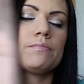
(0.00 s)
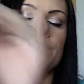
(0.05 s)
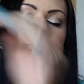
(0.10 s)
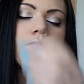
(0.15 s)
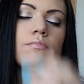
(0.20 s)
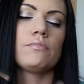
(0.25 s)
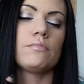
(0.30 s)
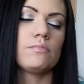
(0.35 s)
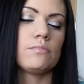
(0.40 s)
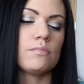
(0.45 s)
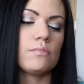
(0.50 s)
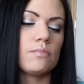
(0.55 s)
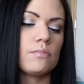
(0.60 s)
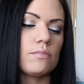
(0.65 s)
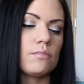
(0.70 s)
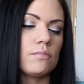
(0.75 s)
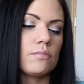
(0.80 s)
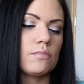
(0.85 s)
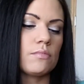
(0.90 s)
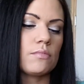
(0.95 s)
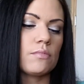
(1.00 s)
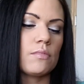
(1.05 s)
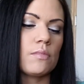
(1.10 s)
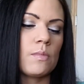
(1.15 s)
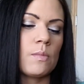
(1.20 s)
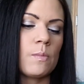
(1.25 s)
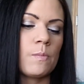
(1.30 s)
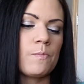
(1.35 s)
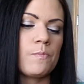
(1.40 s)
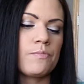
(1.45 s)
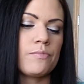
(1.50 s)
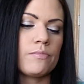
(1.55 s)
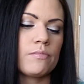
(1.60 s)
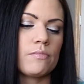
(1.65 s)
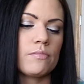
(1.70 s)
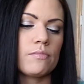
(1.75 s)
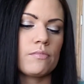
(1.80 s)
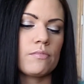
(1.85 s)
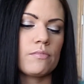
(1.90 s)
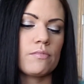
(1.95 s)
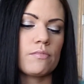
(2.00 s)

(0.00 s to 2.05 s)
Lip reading: No one is speaking in this clip.